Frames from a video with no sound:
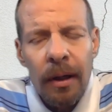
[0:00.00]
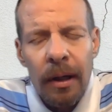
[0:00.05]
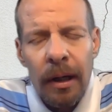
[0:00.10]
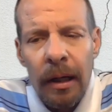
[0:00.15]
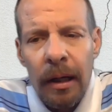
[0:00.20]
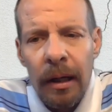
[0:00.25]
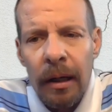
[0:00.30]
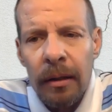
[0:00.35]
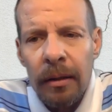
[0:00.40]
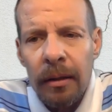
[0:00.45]

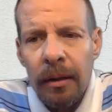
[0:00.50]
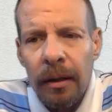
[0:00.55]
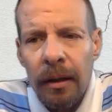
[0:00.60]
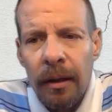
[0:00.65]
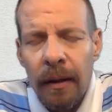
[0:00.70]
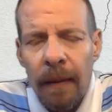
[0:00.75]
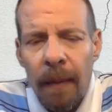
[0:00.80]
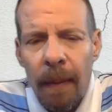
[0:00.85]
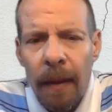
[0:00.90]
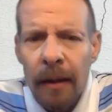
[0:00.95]
And
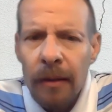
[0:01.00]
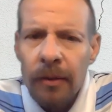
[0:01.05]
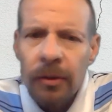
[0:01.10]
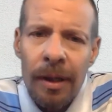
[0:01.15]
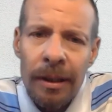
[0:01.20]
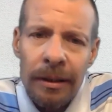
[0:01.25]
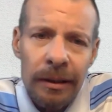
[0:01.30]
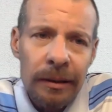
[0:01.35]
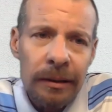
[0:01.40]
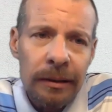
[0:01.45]
and
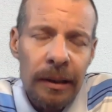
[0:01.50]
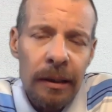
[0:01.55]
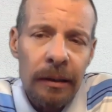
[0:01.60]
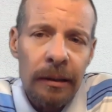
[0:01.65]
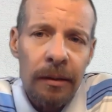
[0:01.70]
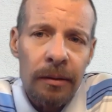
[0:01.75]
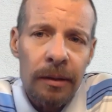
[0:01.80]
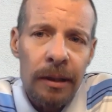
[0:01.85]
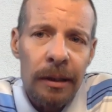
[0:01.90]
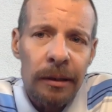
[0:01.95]
so I just think
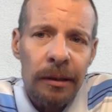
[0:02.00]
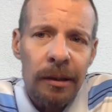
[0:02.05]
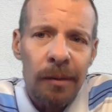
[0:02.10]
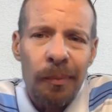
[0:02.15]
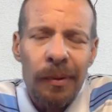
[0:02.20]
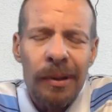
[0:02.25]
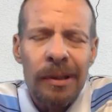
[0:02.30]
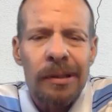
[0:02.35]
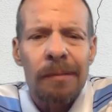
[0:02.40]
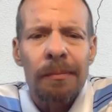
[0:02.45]
there needs to
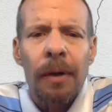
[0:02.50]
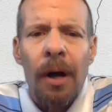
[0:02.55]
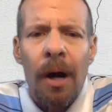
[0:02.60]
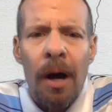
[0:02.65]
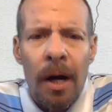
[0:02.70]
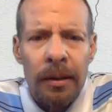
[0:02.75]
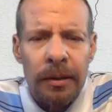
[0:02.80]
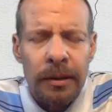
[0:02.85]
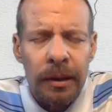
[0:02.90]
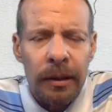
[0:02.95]
be some
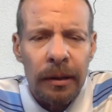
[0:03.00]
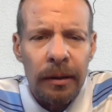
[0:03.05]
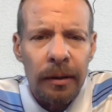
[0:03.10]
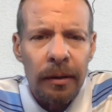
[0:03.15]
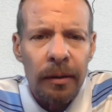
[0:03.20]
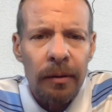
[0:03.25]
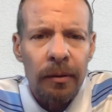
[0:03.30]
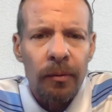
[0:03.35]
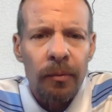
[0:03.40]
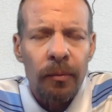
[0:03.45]
caution,
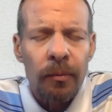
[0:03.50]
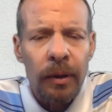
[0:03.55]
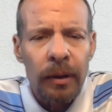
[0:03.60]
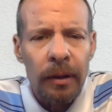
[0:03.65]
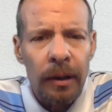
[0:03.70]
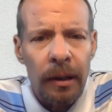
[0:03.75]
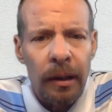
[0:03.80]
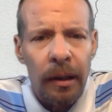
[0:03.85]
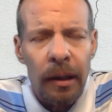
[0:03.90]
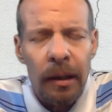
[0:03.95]

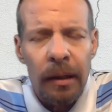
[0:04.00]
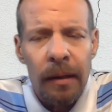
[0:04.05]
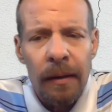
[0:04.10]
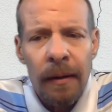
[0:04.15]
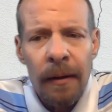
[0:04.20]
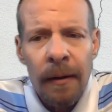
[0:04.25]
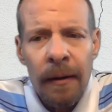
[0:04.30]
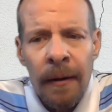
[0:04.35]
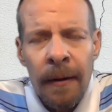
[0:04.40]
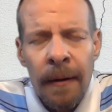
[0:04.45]
really, in
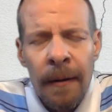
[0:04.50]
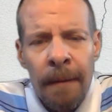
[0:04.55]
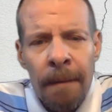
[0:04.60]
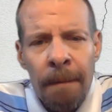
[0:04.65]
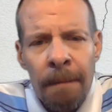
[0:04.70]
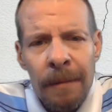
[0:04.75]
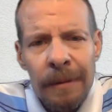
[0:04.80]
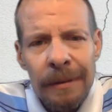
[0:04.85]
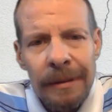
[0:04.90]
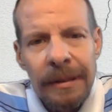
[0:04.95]

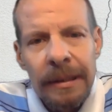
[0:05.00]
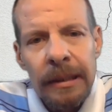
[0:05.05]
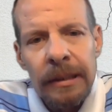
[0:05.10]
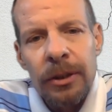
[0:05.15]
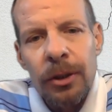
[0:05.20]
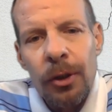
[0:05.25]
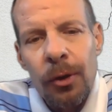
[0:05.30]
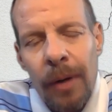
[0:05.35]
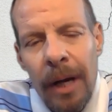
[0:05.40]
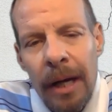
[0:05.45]

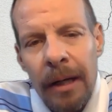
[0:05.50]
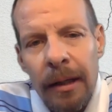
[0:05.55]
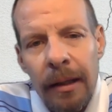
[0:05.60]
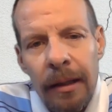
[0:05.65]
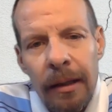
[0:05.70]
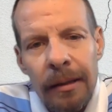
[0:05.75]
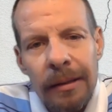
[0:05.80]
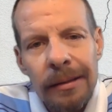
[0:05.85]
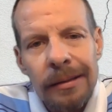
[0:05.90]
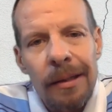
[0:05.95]

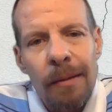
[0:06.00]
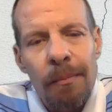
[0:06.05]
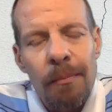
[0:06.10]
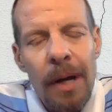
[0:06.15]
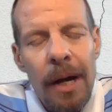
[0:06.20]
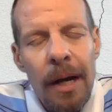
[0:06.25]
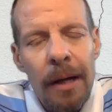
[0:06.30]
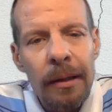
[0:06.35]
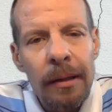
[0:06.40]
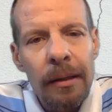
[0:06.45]
discrediting
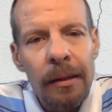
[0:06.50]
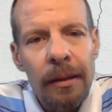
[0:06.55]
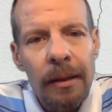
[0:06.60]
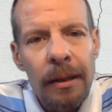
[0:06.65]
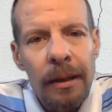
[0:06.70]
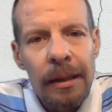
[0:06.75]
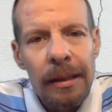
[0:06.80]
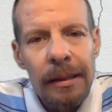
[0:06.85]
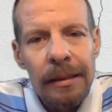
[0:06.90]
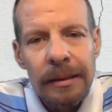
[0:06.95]
somebody
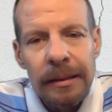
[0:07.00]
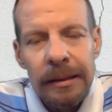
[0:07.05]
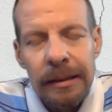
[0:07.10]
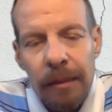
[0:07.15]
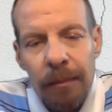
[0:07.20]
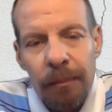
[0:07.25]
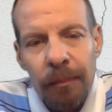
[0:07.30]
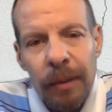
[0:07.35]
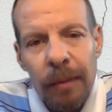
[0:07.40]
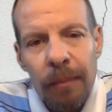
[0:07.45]

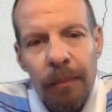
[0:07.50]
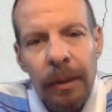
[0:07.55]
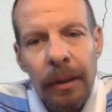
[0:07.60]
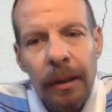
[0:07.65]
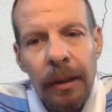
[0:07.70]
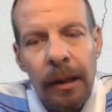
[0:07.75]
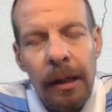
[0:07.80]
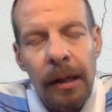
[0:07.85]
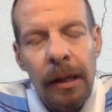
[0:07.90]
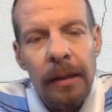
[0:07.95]
simply
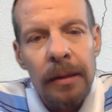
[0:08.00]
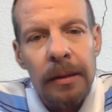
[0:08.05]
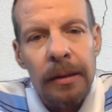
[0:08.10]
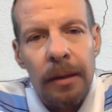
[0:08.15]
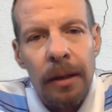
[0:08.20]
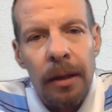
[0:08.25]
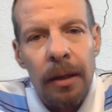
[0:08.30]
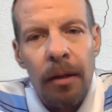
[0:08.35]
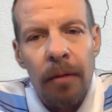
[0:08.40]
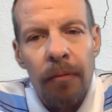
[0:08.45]
because
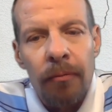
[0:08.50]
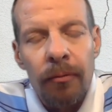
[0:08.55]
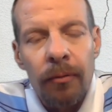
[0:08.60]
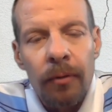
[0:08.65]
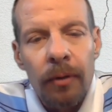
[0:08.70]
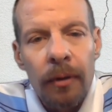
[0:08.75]
of